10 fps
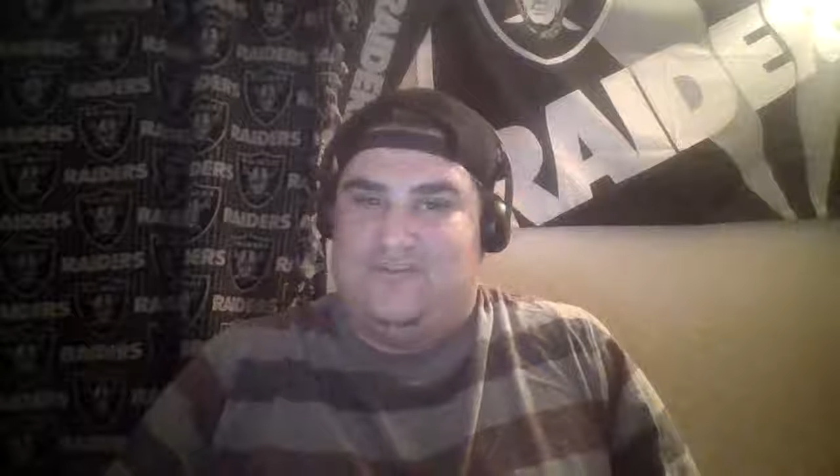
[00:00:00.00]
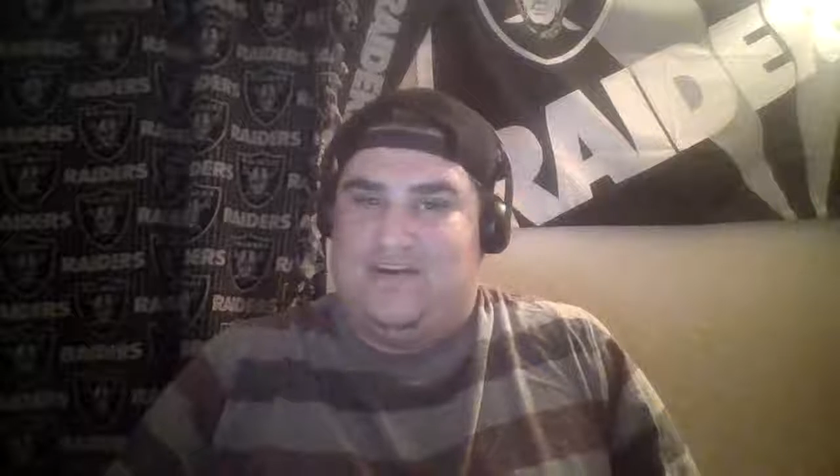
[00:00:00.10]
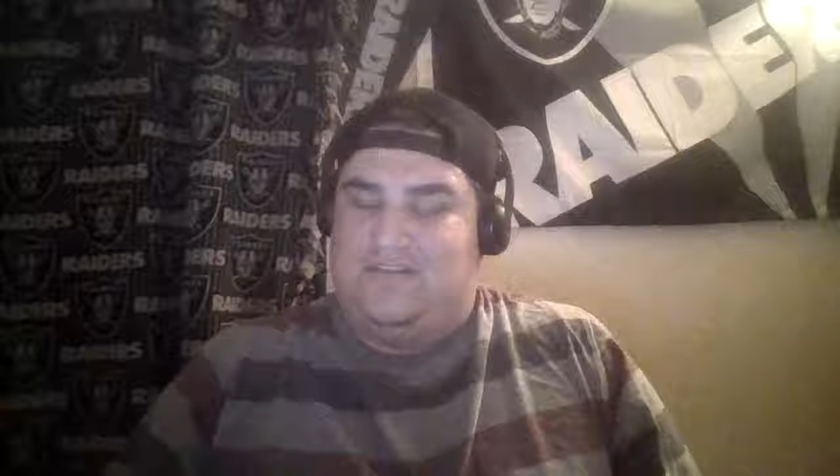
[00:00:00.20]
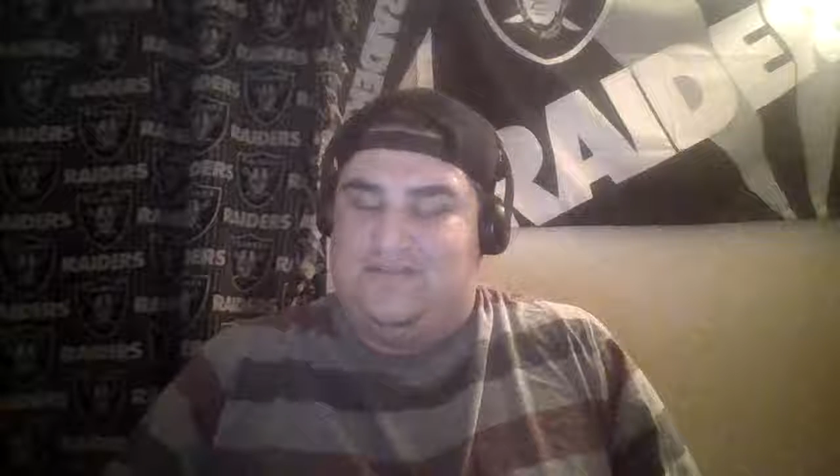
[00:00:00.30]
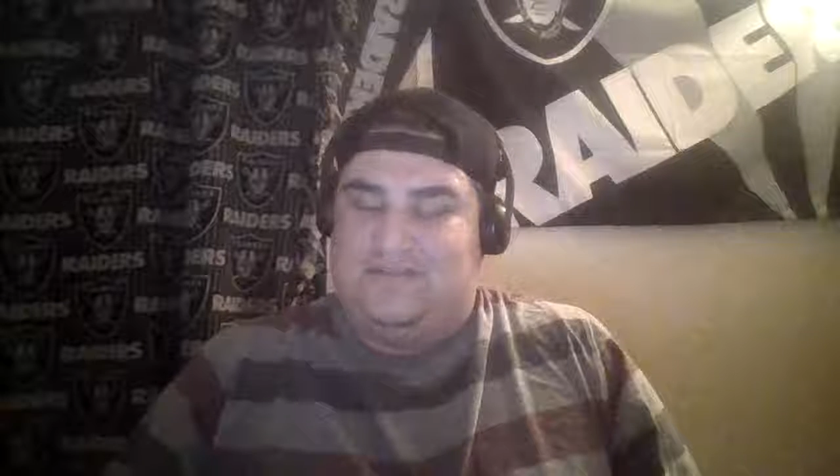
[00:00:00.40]

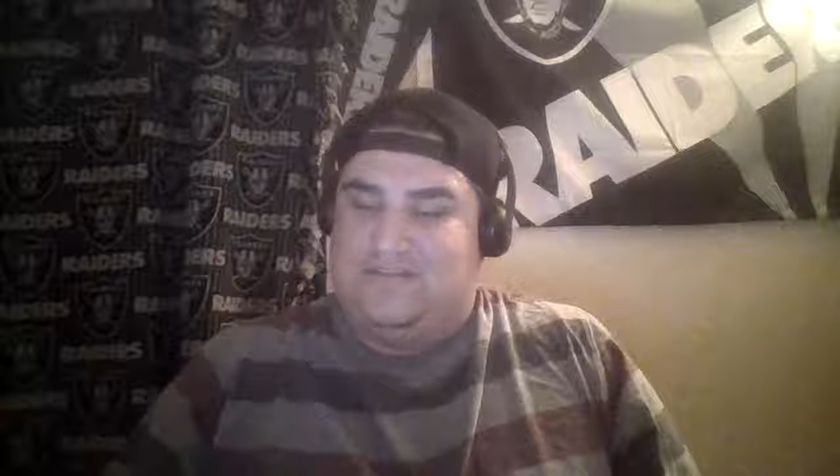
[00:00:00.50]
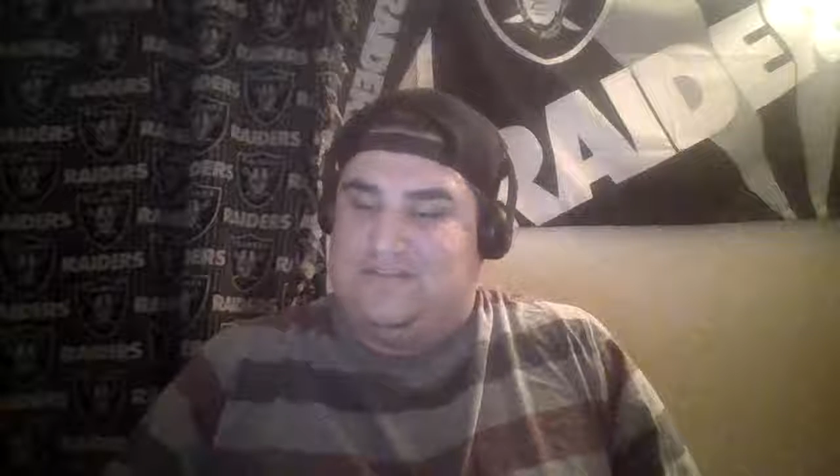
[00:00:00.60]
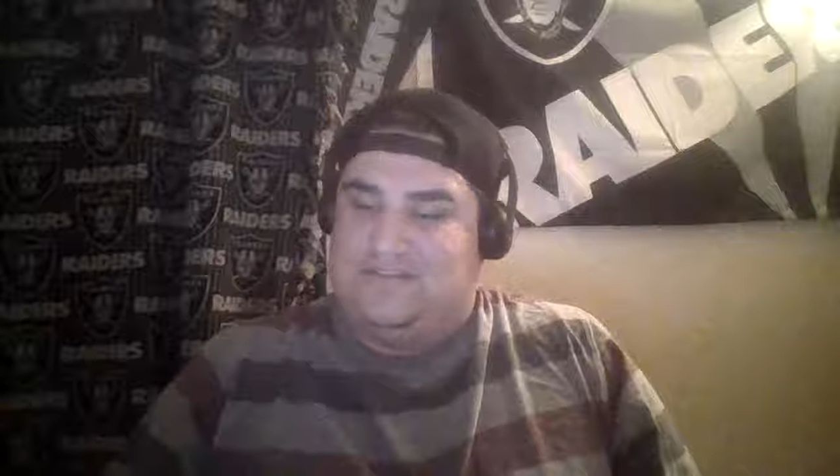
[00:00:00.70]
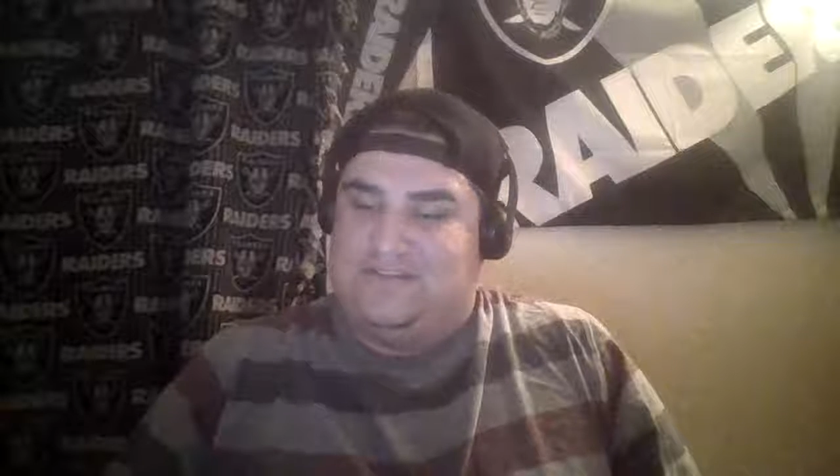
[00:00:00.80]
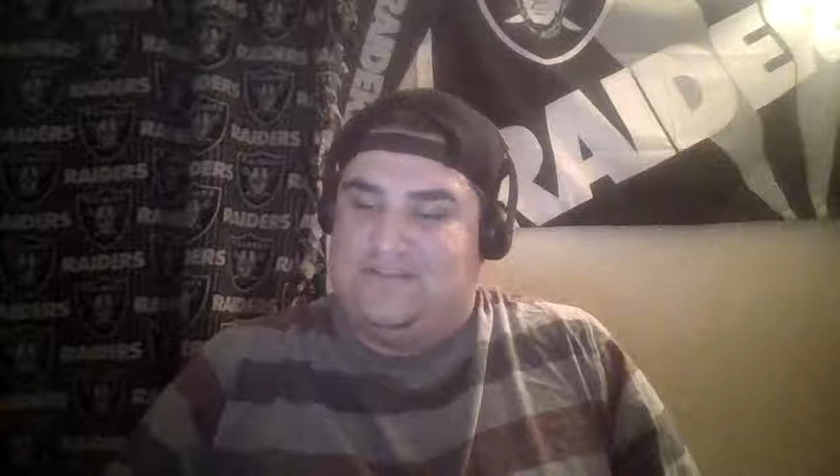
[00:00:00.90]
don't know who's going to
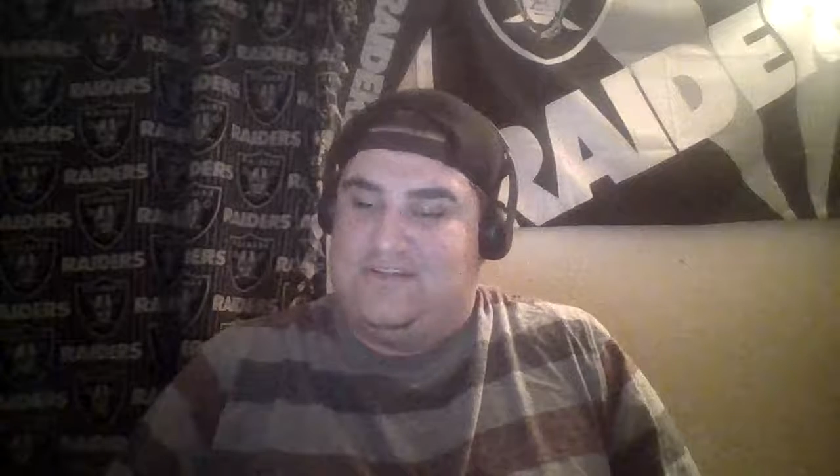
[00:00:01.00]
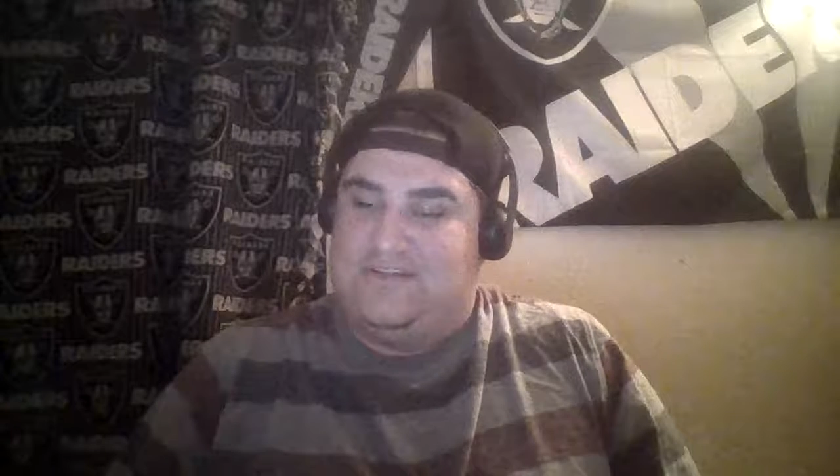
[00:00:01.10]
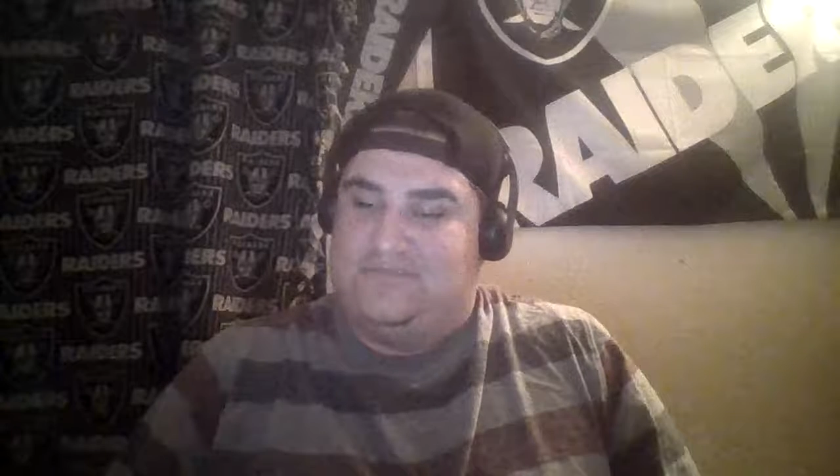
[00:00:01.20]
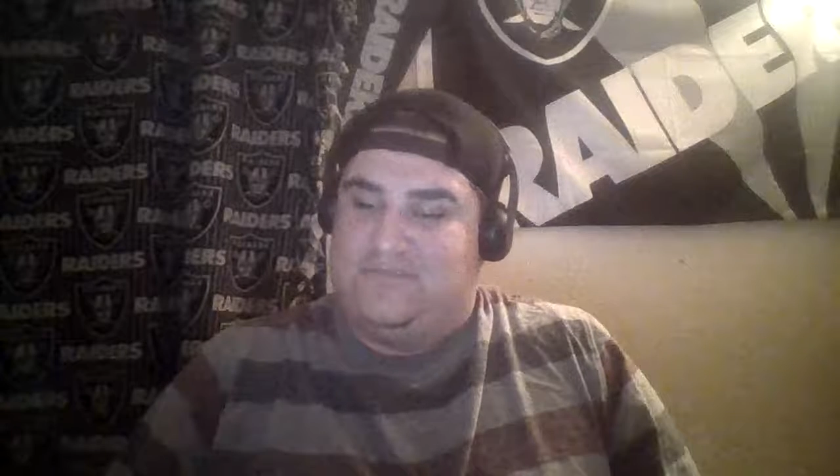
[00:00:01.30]
show up.